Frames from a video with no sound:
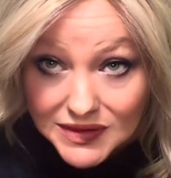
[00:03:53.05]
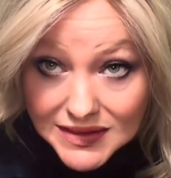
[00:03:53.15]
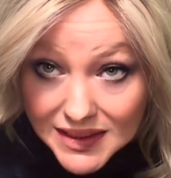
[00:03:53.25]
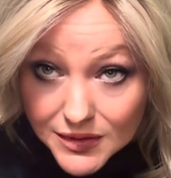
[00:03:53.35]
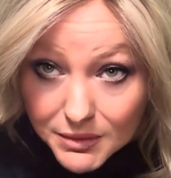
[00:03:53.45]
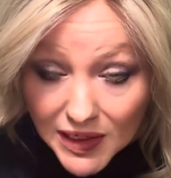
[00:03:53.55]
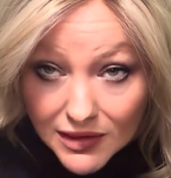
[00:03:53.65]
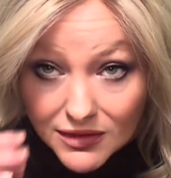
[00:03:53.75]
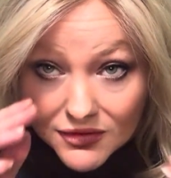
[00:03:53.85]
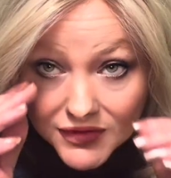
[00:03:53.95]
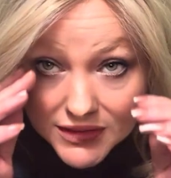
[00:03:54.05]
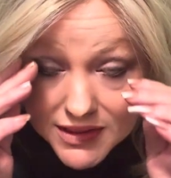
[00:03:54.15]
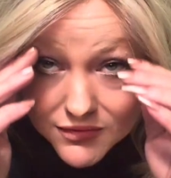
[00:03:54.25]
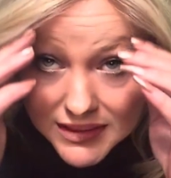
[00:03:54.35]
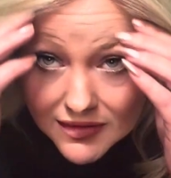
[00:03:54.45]
see the part, very
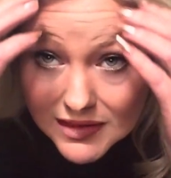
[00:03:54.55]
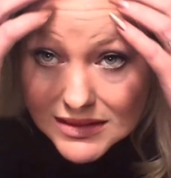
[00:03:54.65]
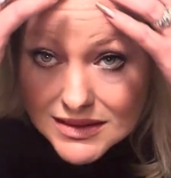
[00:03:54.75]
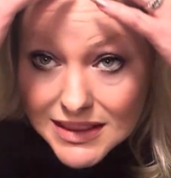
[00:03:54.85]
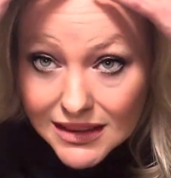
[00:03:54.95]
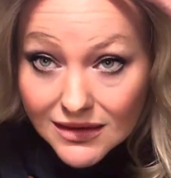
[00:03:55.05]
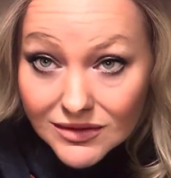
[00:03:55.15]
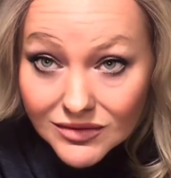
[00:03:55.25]
realistic.